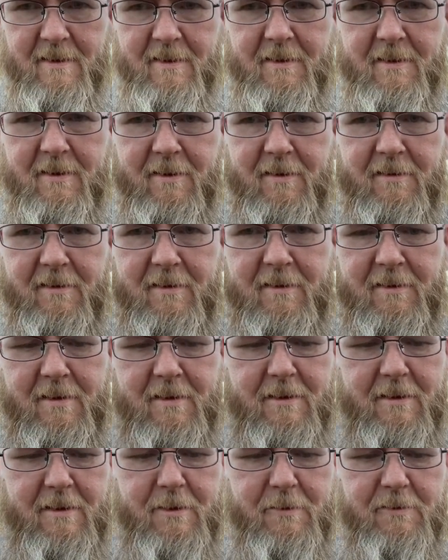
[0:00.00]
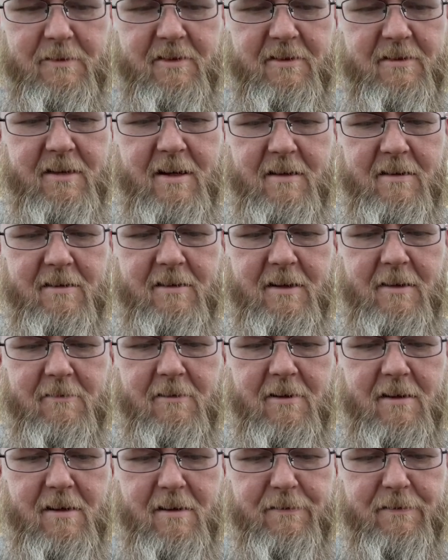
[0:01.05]
because it'll just kind of slide
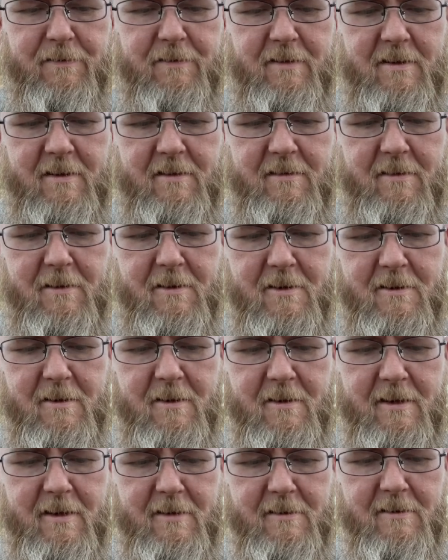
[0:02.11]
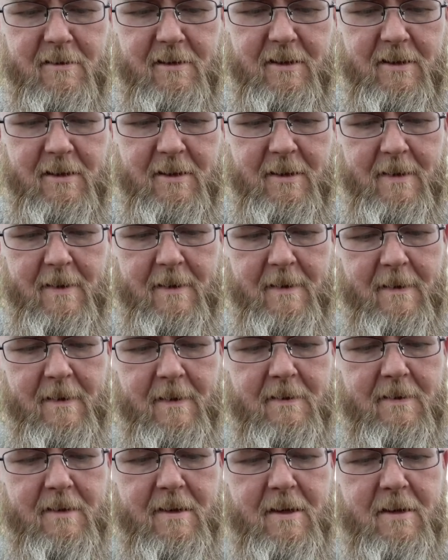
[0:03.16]
right off. It doesn't lock on there really.
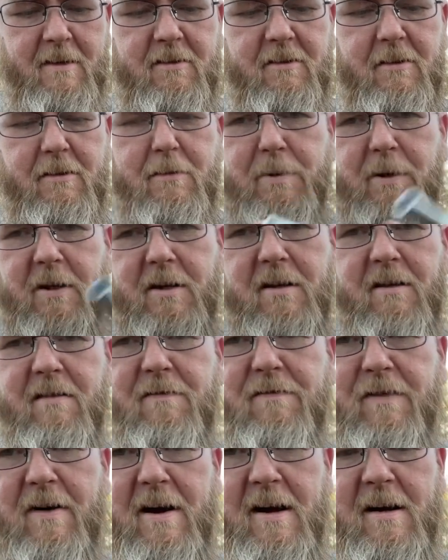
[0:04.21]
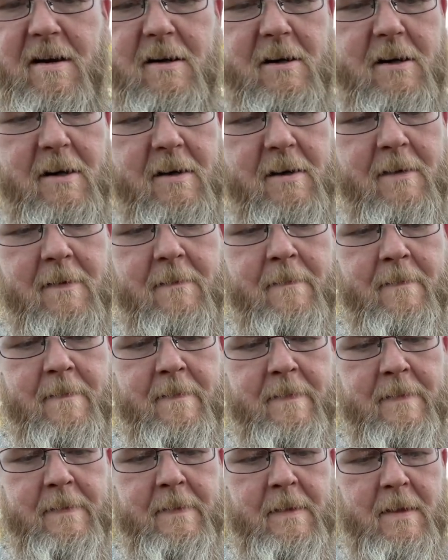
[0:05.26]
Okay, so you put it in fire,
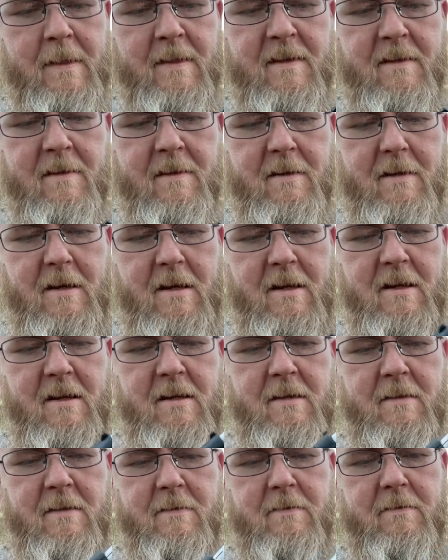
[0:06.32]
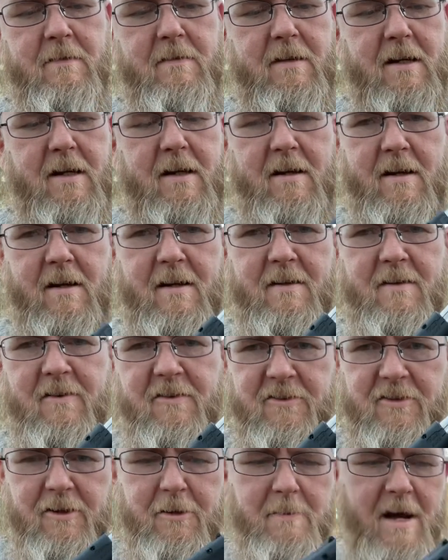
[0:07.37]
and then I
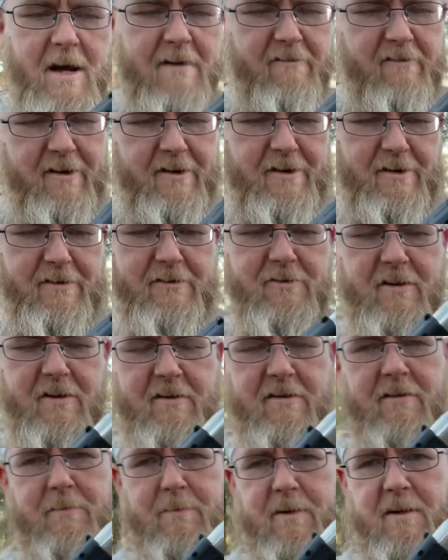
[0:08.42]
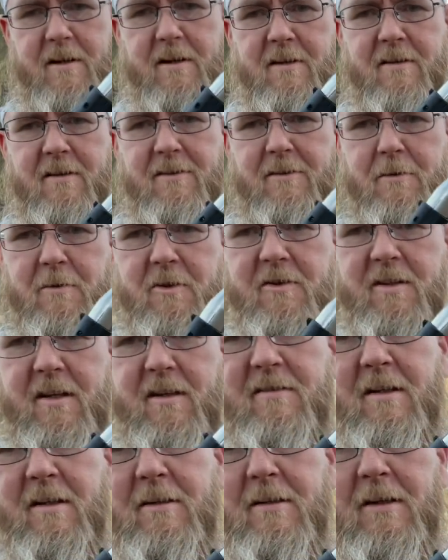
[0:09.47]
assume, I haven't read the instructions, but then I assume when you take the safety